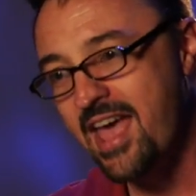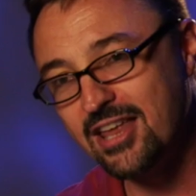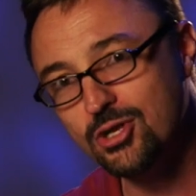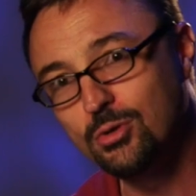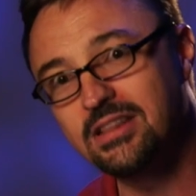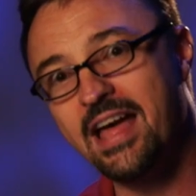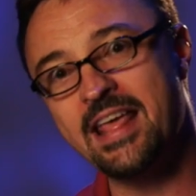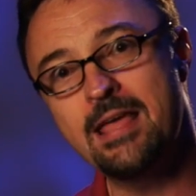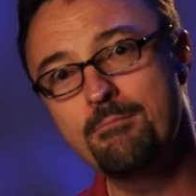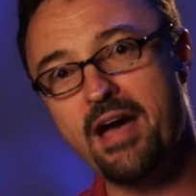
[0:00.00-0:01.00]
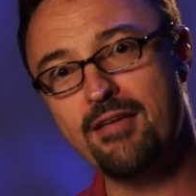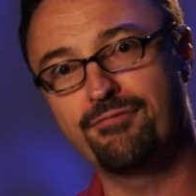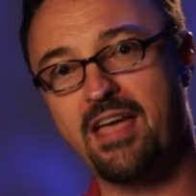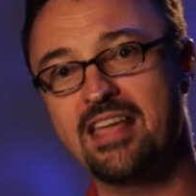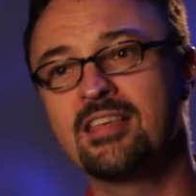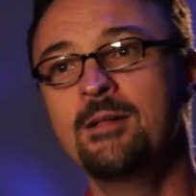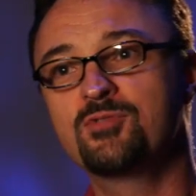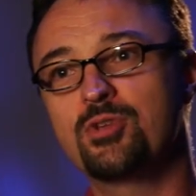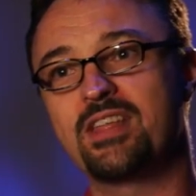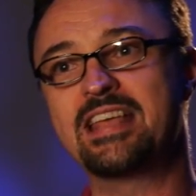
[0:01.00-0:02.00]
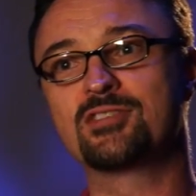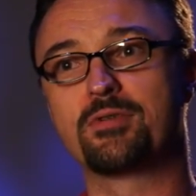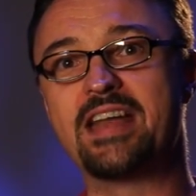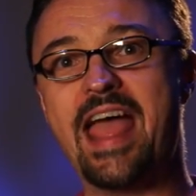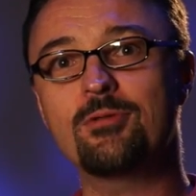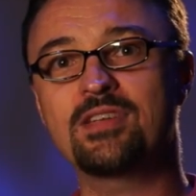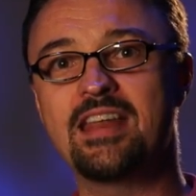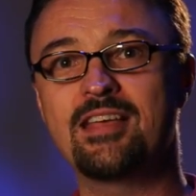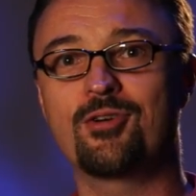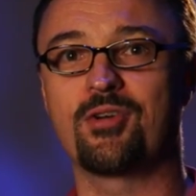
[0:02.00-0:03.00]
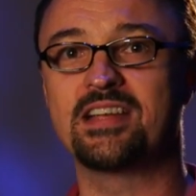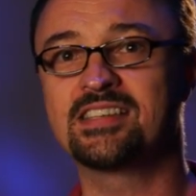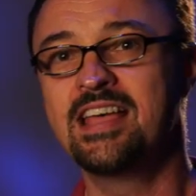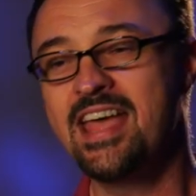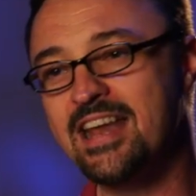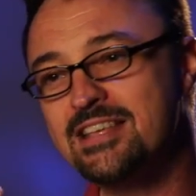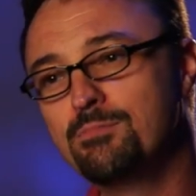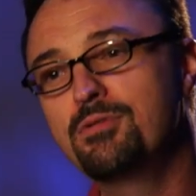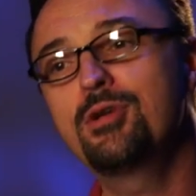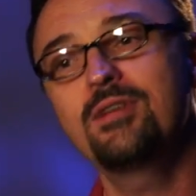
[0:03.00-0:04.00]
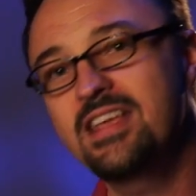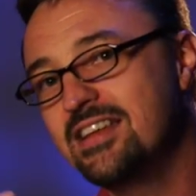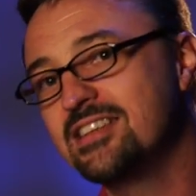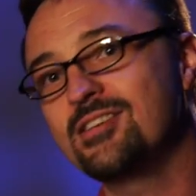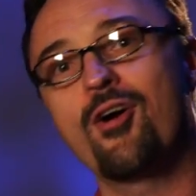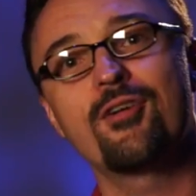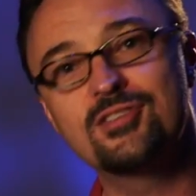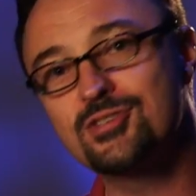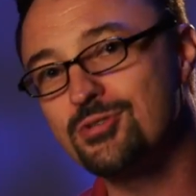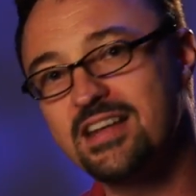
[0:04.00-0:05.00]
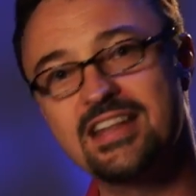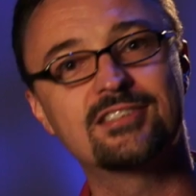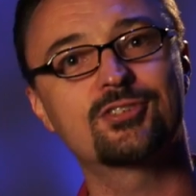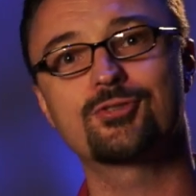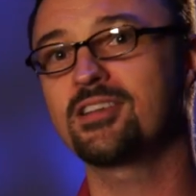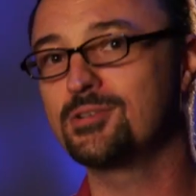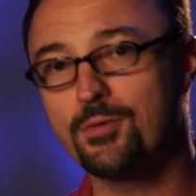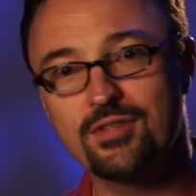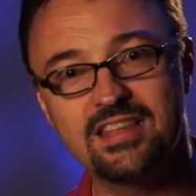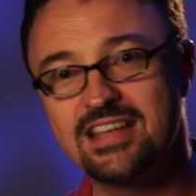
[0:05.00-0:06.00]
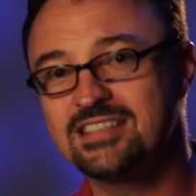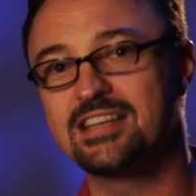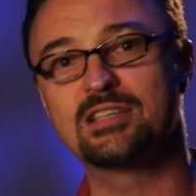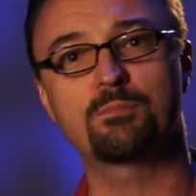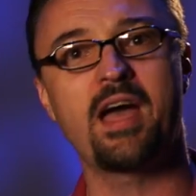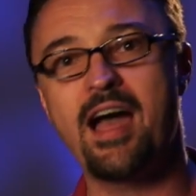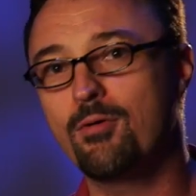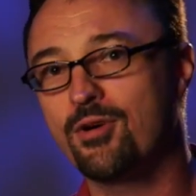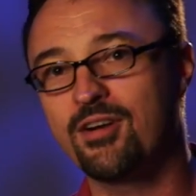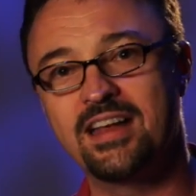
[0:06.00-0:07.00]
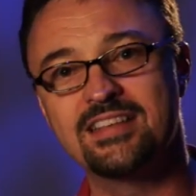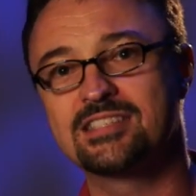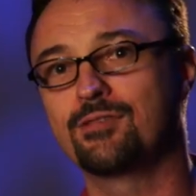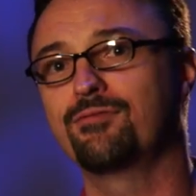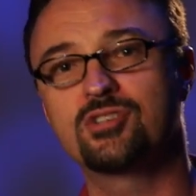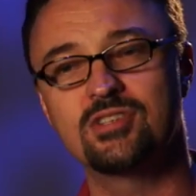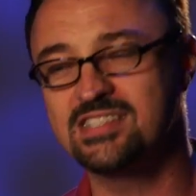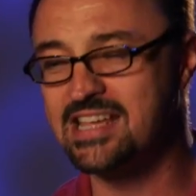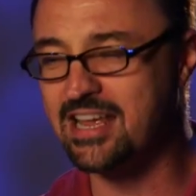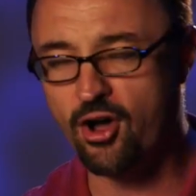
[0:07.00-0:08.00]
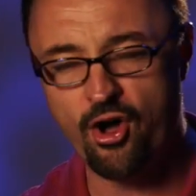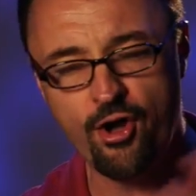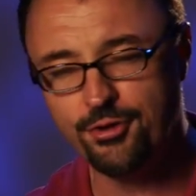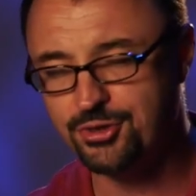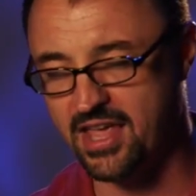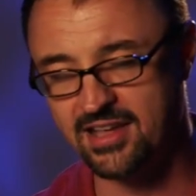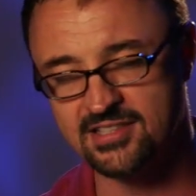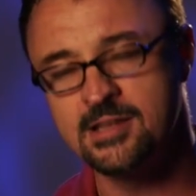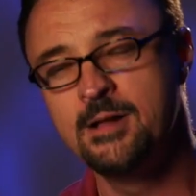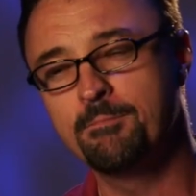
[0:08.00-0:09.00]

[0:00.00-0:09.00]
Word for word: and you let Him by faith so that His renown can increase and His beauty and His artistry and His trustworthiness and His power and His sufficiency in all things